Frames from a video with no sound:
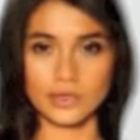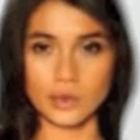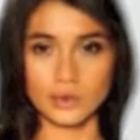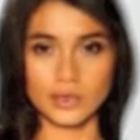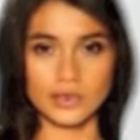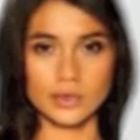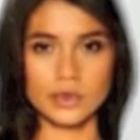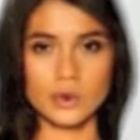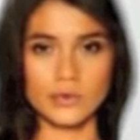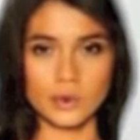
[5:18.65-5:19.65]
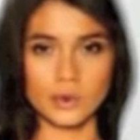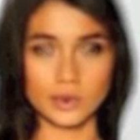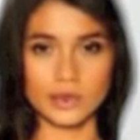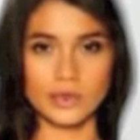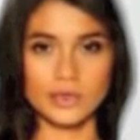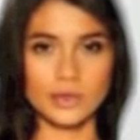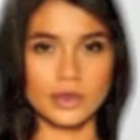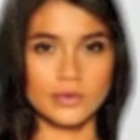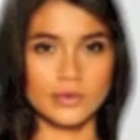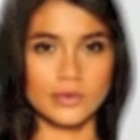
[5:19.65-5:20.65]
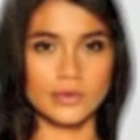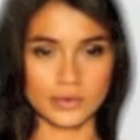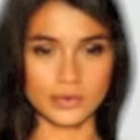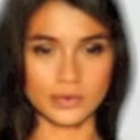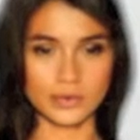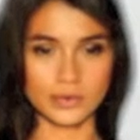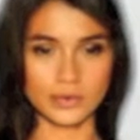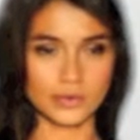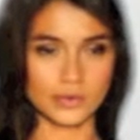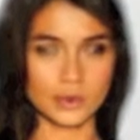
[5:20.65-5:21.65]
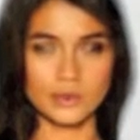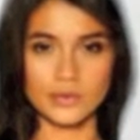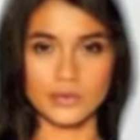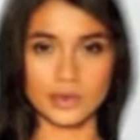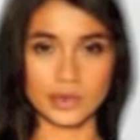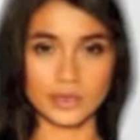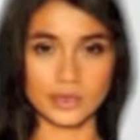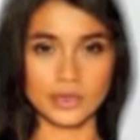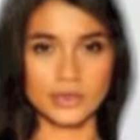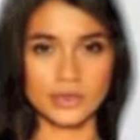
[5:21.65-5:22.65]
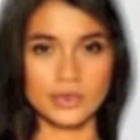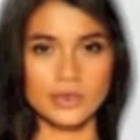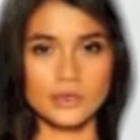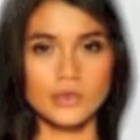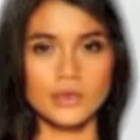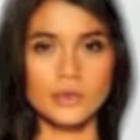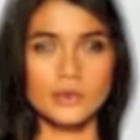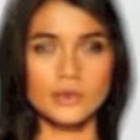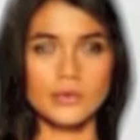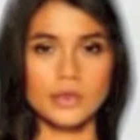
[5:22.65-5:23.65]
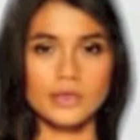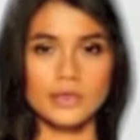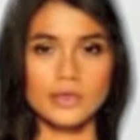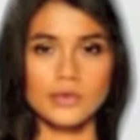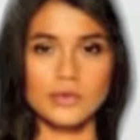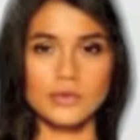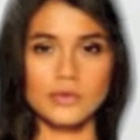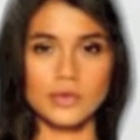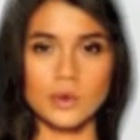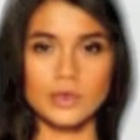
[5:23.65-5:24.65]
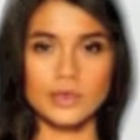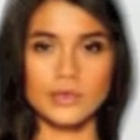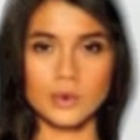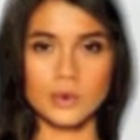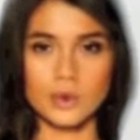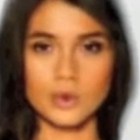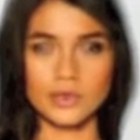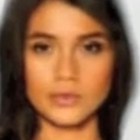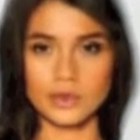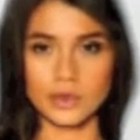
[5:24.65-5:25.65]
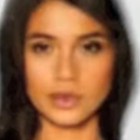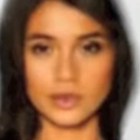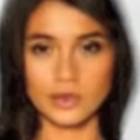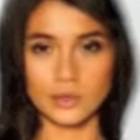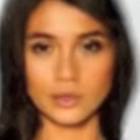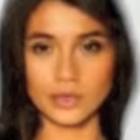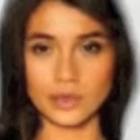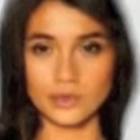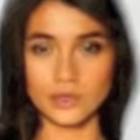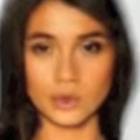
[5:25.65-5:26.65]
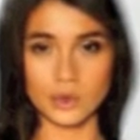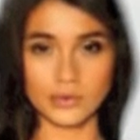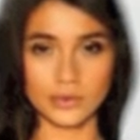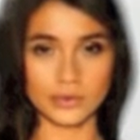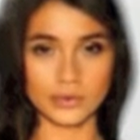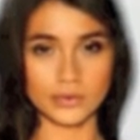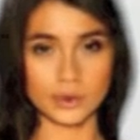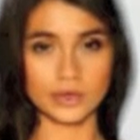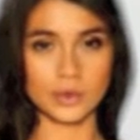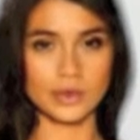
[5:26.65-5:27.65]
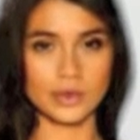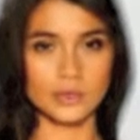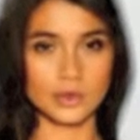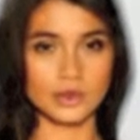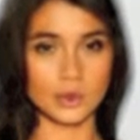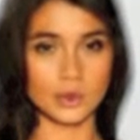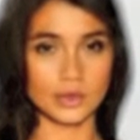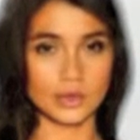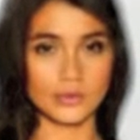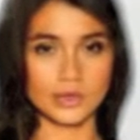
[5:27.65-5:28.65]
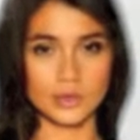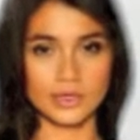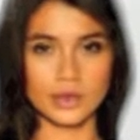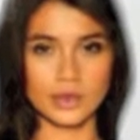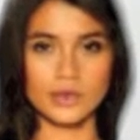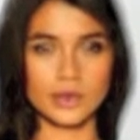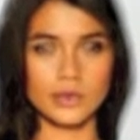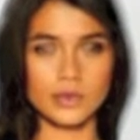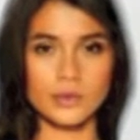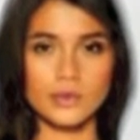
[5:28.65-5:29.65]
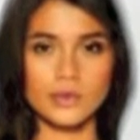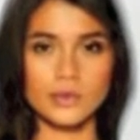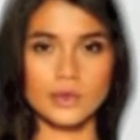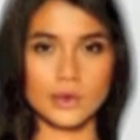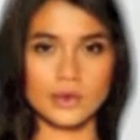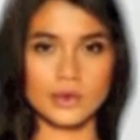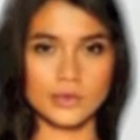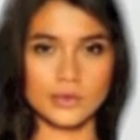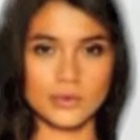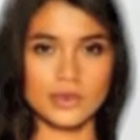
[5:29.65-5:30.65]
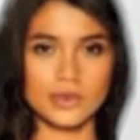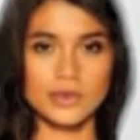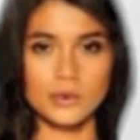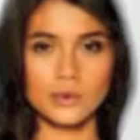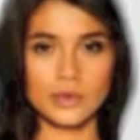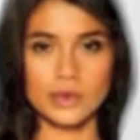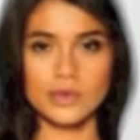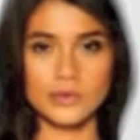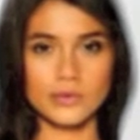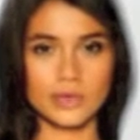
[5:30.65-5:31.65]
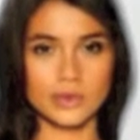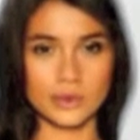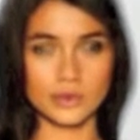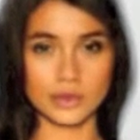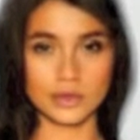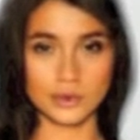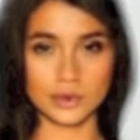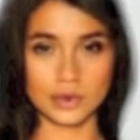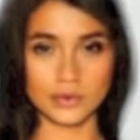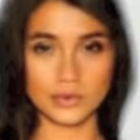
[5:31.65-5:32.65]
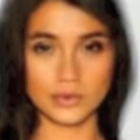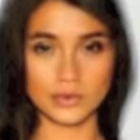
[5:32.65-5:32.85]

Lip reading: so we need to get on the ball and do that. Therefore, Baker said HR has to prepare staff, not just for the possibility of losing their jobs, but also make sure they are able to transition into future roles, be it within the company or elsewhere.